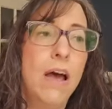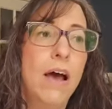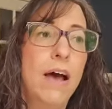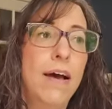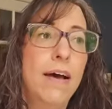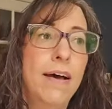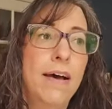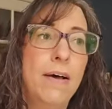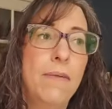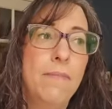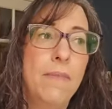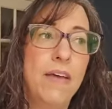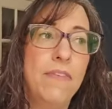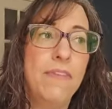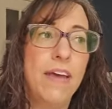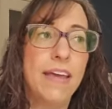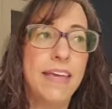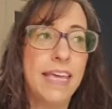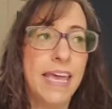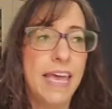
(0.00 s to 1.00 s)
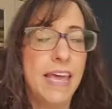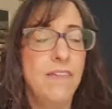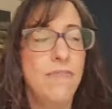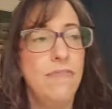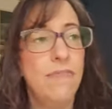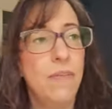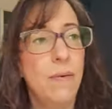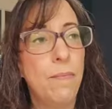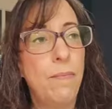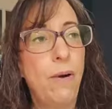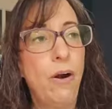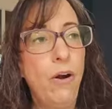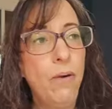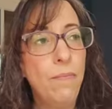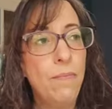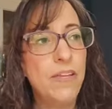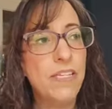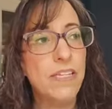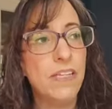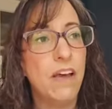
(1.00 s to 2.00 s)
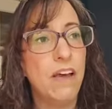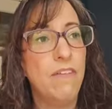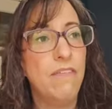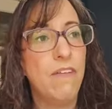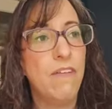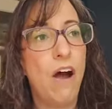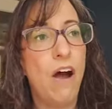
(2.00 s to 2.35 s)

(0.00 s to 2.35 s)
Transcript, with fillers: Um, again, the purpose of